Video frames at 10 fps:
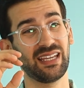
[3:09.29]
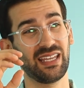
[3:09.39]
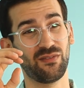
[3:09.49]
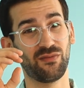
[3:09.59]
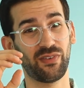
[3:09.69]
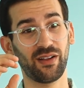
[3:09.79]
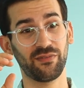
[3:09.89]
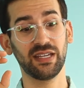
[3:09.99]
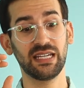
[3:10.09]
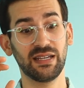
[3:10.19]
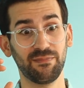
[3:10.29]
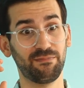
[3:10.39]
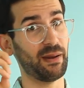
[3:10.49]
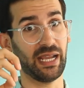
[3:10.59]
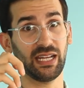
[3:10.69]
involve
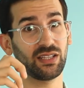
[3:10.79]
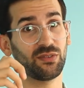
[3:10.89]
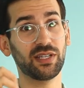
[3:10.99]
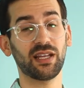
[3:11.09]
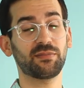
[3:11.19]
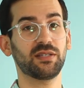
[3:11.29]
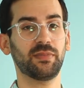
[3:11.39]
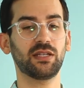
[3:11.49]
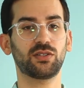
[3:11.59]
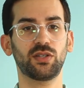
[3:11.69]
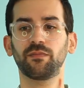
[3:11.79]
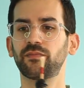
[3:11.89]
biting the reed up to pitch.